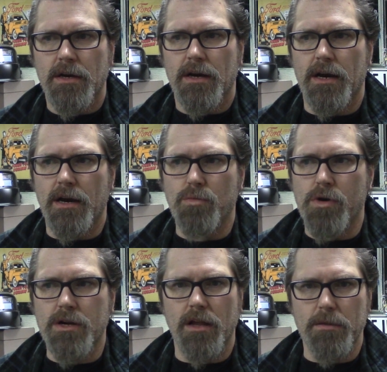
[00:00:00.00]

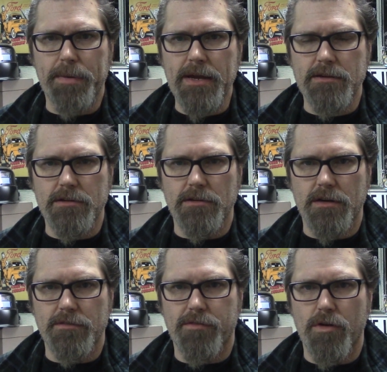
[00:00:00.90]
What color paint are you
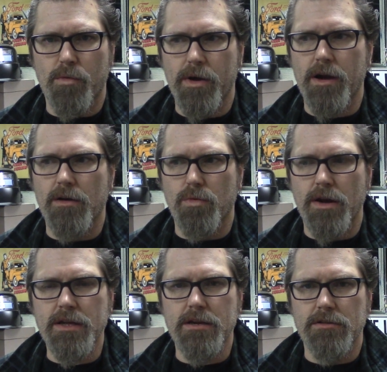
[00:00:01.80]
looking for? What kind of
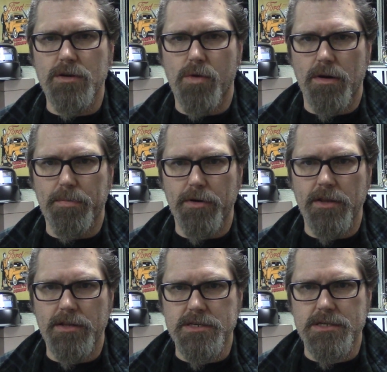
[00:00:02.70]
running gear do you want to put
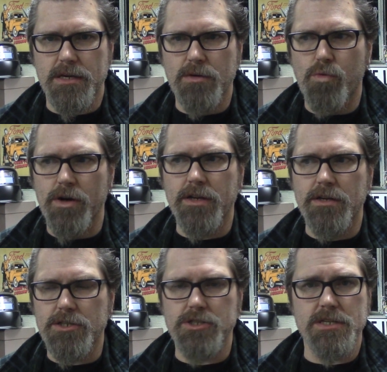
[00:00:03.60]
in this thing? What
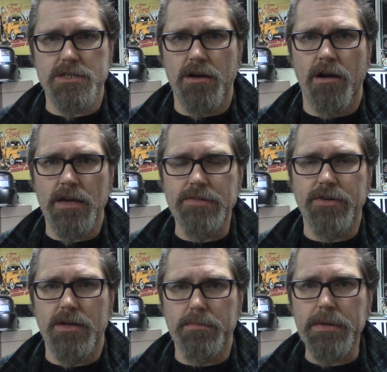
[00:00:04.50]
condition is the car
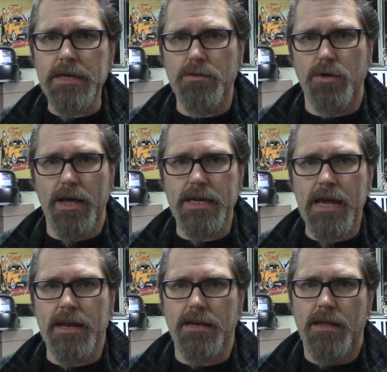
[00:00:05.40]
even going to be in when I
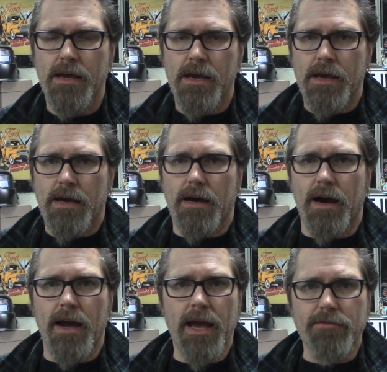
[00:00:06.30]
get it?
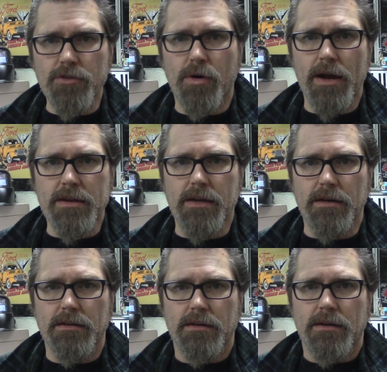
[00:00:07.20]
I have no
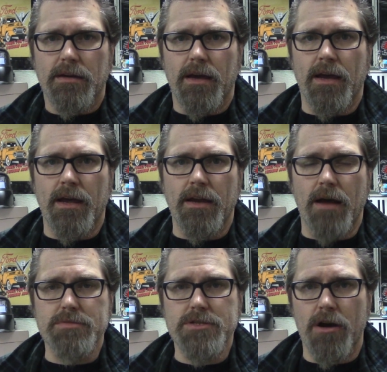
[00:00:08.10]
idea. And
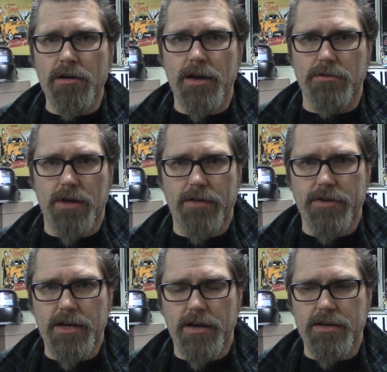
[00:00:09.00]
I'm sorry I don't have
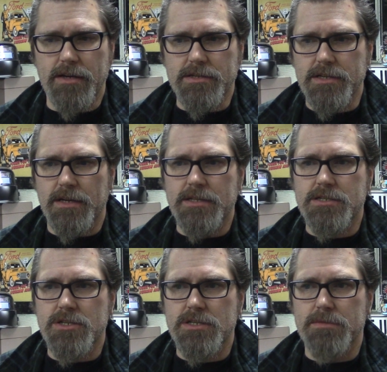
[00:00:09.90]
any ideas.
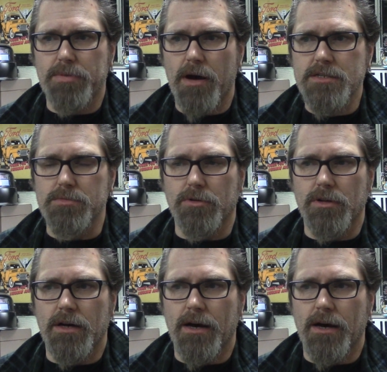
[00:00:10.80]
It's just impossible.